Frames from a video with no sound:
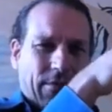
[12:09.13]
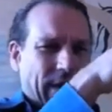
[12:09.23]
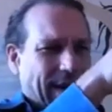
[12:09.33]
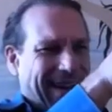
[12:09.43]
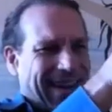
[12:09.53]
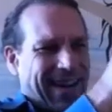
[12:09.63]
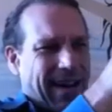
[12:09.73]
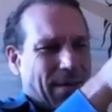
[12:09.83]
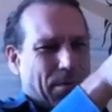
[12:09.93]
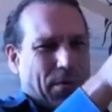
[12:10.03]
Feeding it
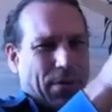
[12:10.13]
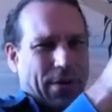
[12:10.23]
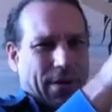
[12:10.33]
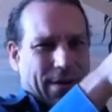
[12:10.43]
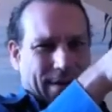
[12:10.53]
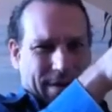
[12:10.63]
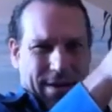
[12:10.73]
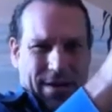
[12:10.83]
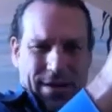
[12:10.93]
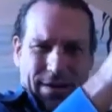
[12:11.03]
up.
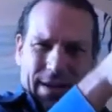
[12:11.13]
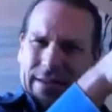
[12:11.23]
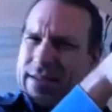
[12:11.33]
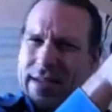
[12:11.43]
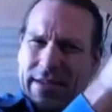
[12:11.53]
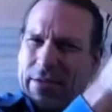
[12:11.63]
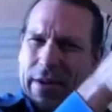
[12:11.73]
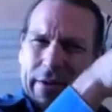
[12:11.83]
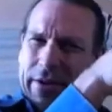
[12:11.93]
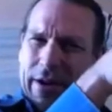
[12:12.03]
This is easier
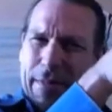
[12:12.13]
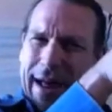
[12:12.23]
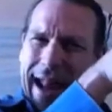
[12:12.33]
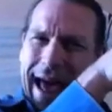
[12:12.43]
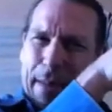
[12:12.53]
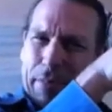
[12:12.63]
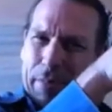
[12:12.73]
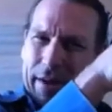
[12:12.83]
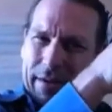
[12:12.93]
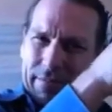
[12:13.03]
when I do it on my lap,
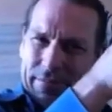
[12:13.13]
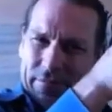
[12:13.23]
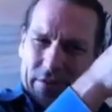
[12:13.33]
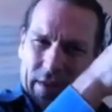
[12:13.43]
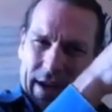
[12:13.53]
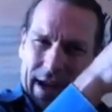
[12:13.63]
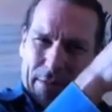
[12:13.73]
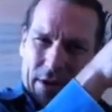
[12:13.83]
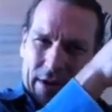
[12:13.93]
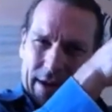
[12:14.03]
but for the
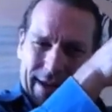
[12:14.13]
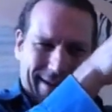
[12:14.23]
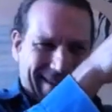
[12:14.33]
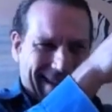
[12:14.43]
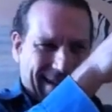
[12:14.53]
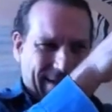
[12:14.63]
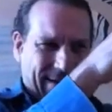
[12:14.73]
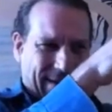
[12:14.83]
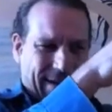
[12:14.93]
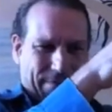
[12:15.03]
camera I gotta do it like this.
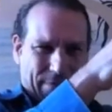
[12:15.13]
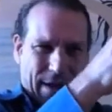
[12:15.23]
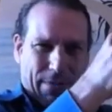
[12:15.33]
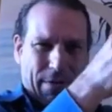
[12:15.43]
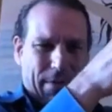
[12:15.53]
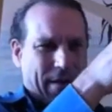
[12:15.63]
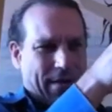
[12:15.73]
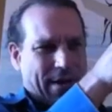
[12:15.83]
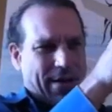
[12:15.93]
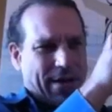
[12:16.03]
Okay, blah blah blah.
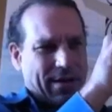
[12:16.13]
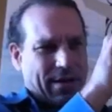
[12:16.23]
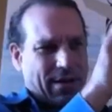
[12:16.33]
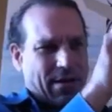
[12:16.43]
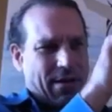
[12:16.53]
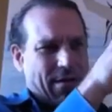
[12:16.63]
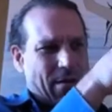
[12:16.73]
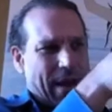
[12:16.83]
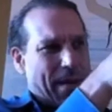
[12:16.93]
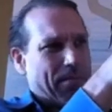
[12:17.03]
There it is. All
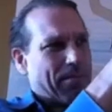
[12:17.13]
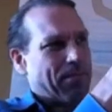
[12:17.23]
the way up.